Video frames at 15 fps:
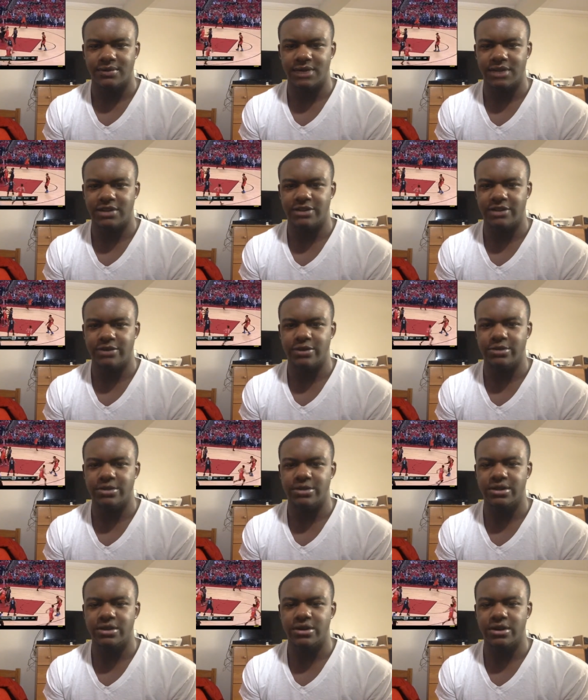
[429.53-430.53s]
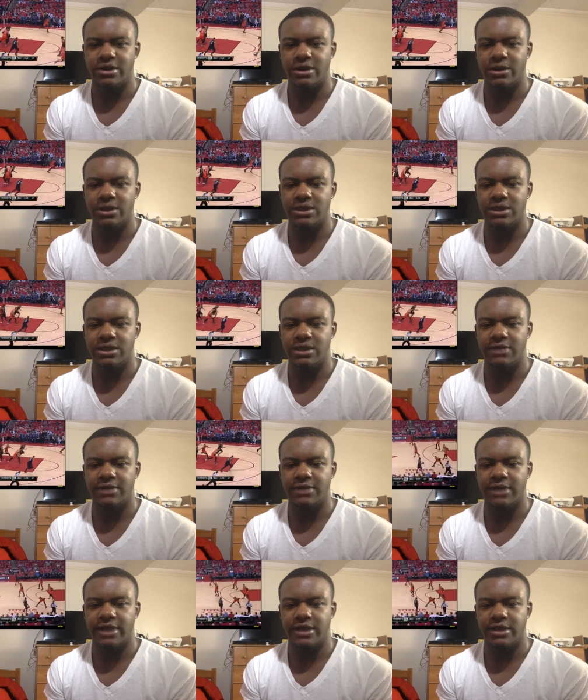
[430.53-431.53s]
Andre Roberson going up with a tough
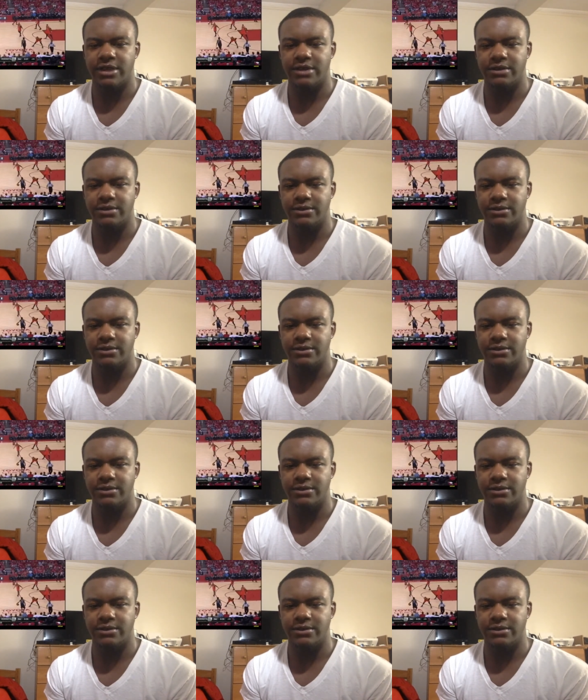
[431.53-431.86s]
layup.